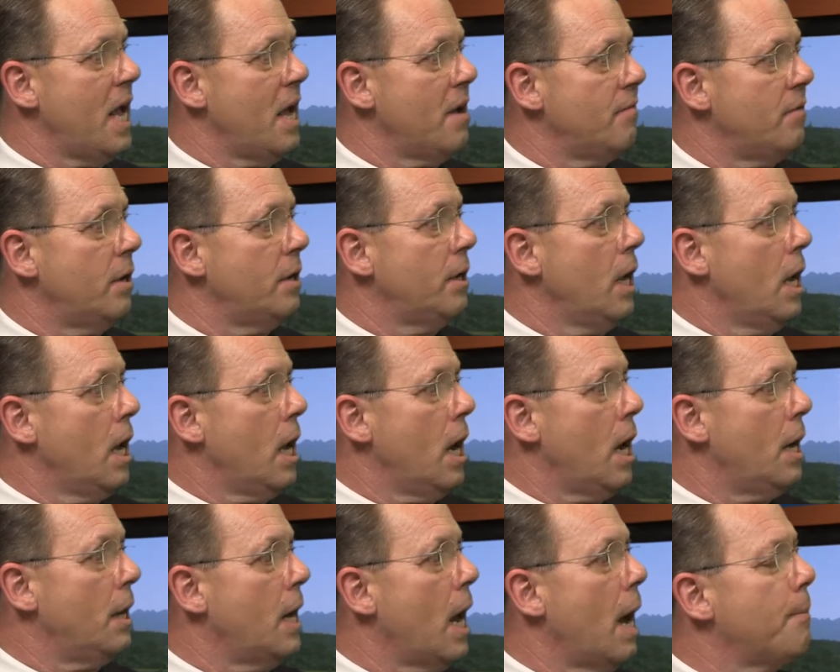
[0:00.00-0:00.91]
have a,
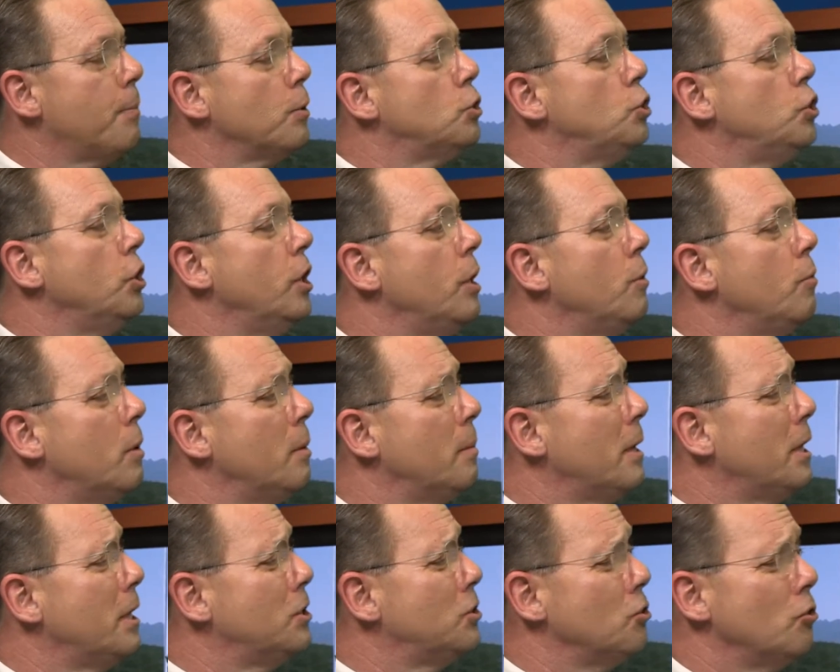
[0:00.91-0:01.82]
an opportunity. One of
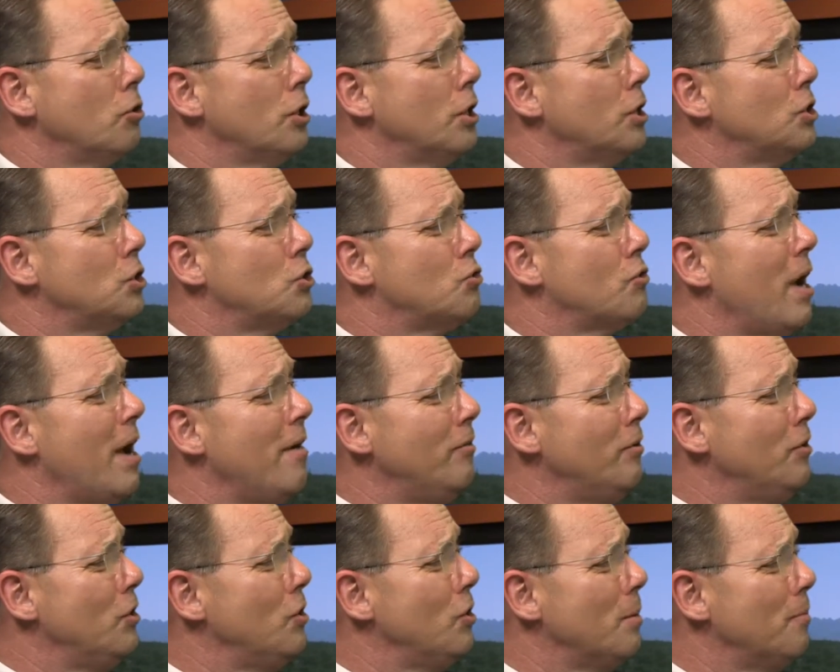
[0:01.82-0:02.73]
my children can travel
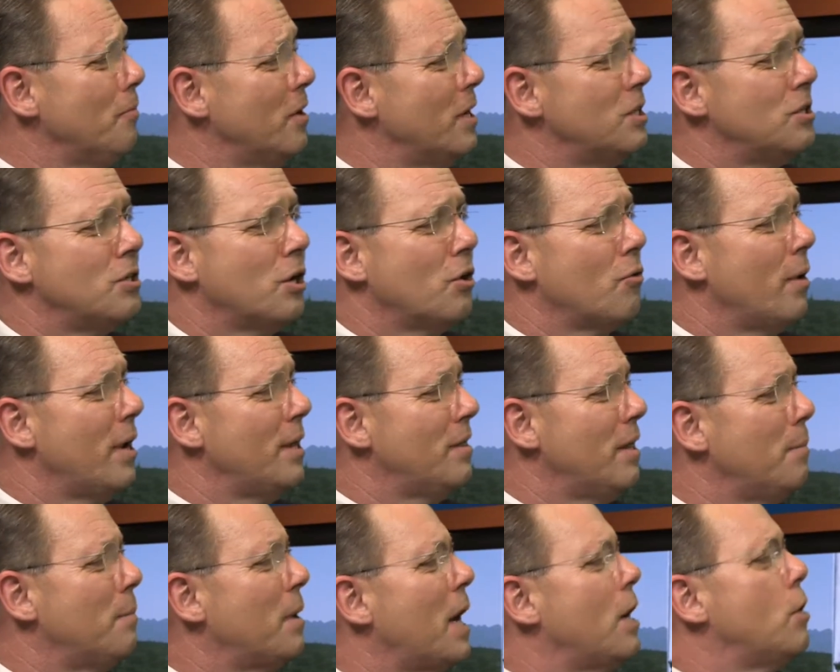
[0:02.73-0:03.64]
to Europe. It's a great
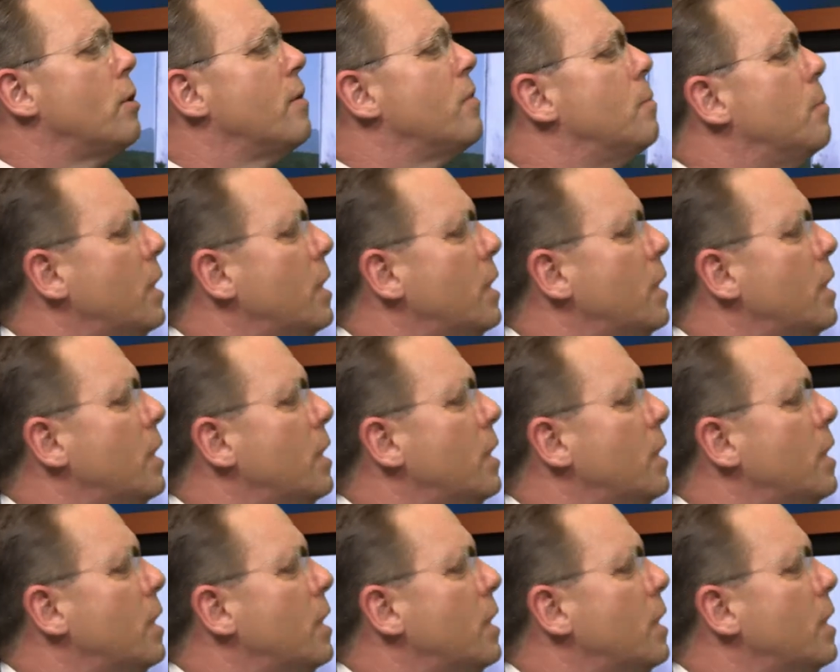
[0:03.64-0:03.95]
thing, but I don't have the